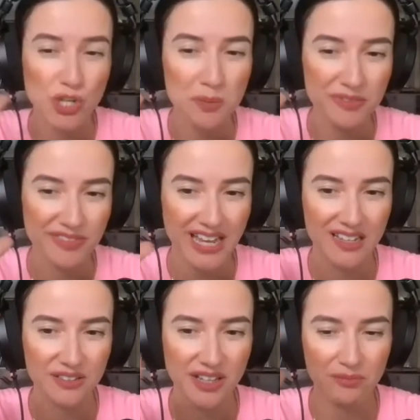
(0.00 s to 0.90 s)
top of
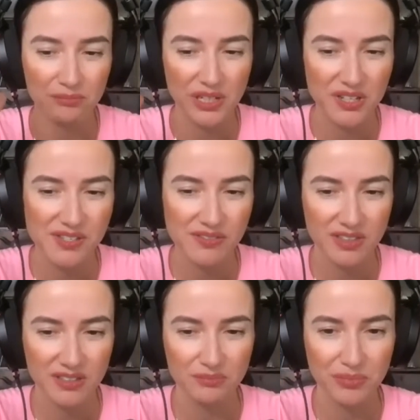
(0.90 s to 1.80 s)
that, um, because of
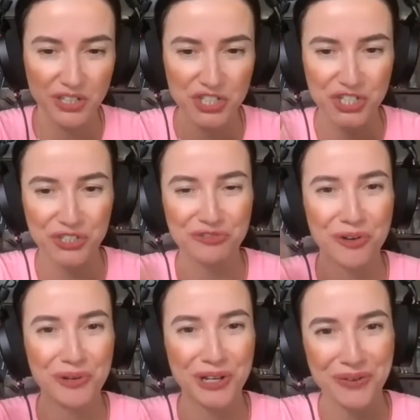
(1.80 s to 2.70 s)
the blood sugar
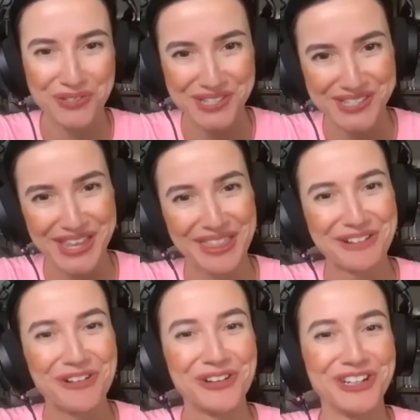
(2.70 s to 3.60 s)
roller coasters that
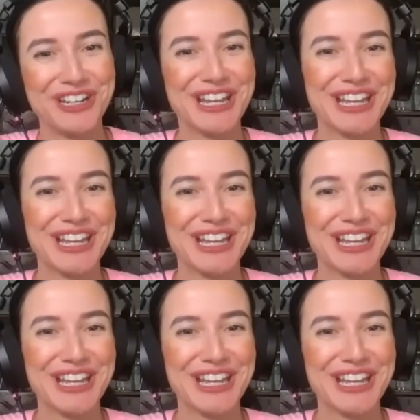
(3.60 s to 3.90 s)
they're on,